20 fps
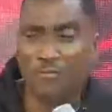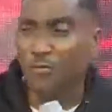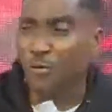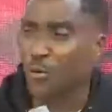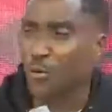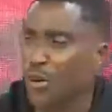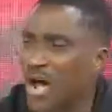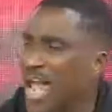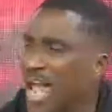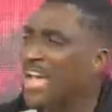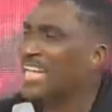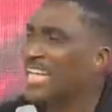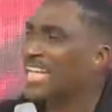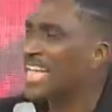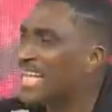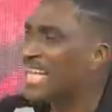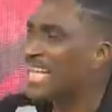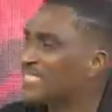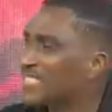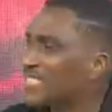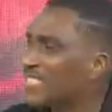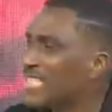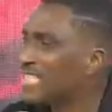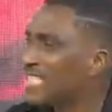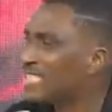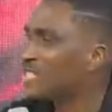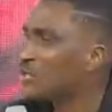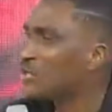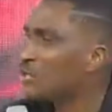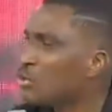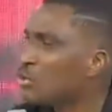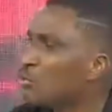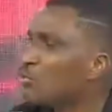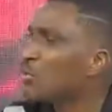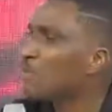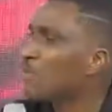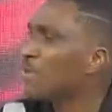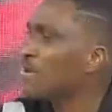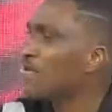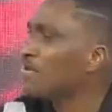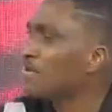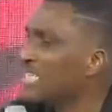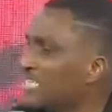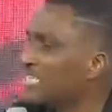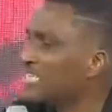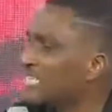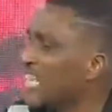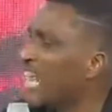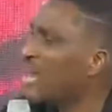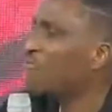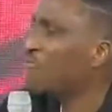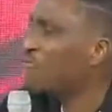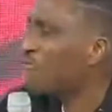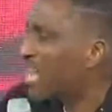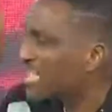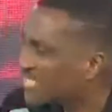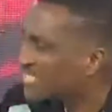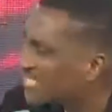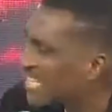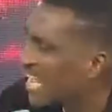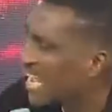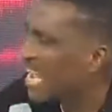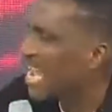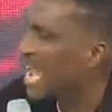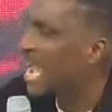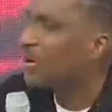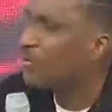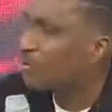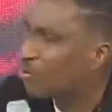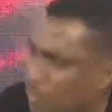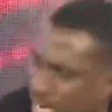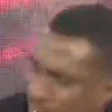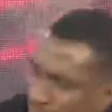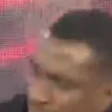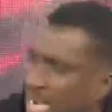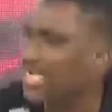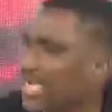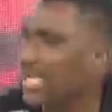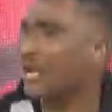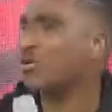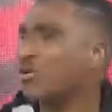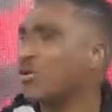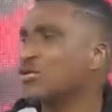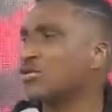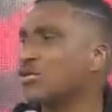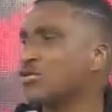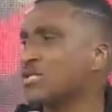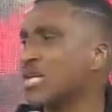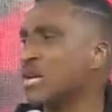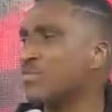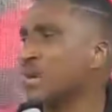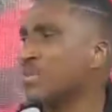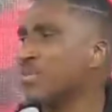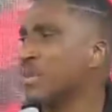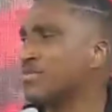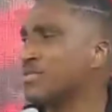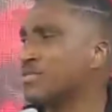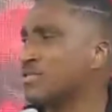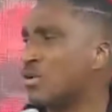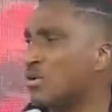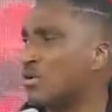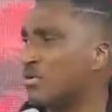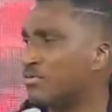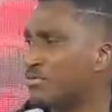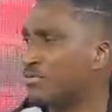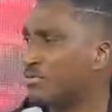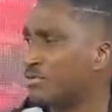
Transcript: you engage in it, you will be richer, faster, and quicker than all those M M M stuff.